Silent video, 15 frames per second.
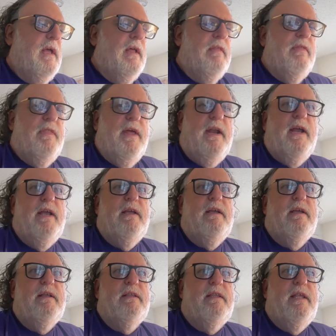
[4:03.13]
Then
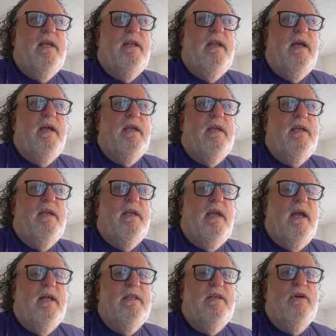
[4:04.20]
I had the